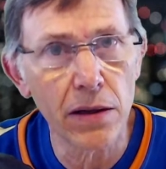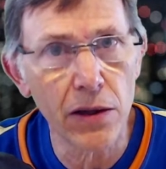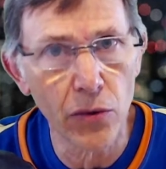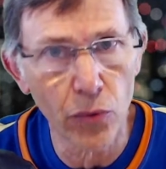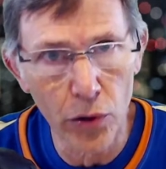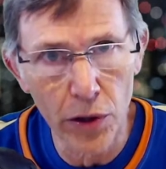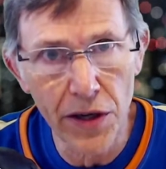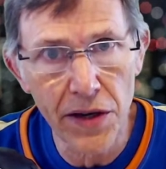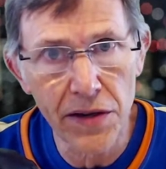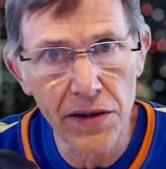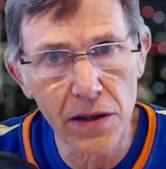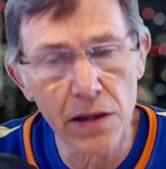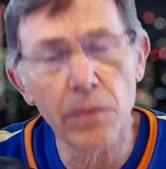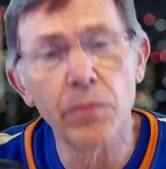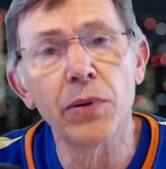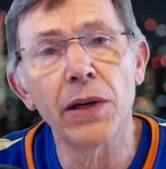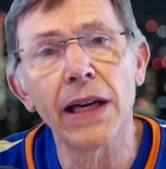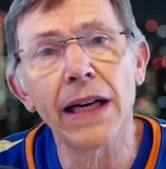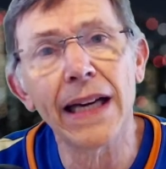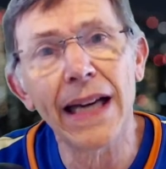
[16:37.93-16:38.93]
the release of the
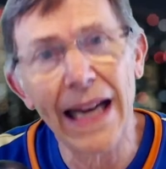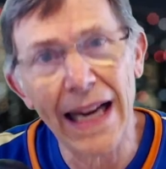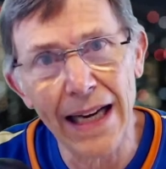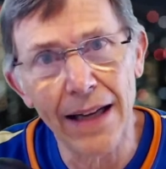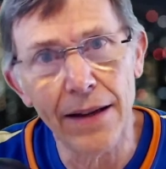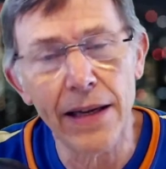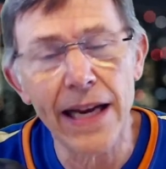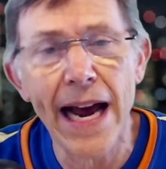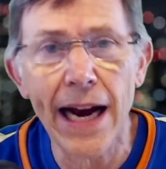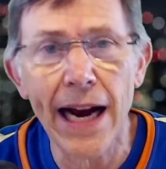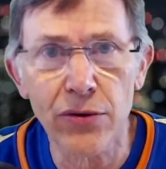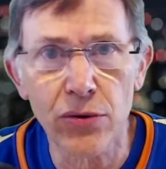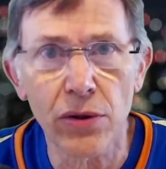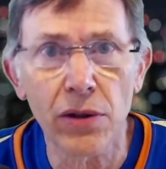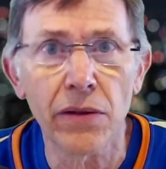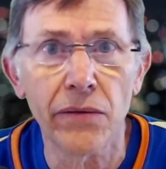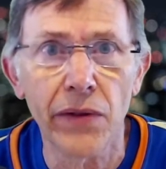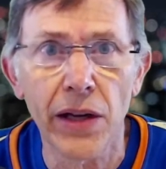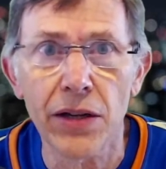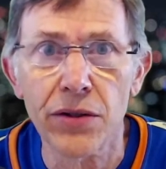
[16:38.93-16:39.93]
ping and the actual
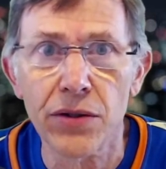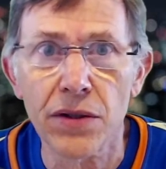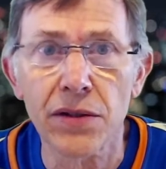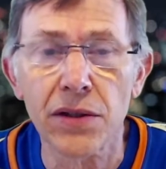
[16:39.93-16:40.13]
convention.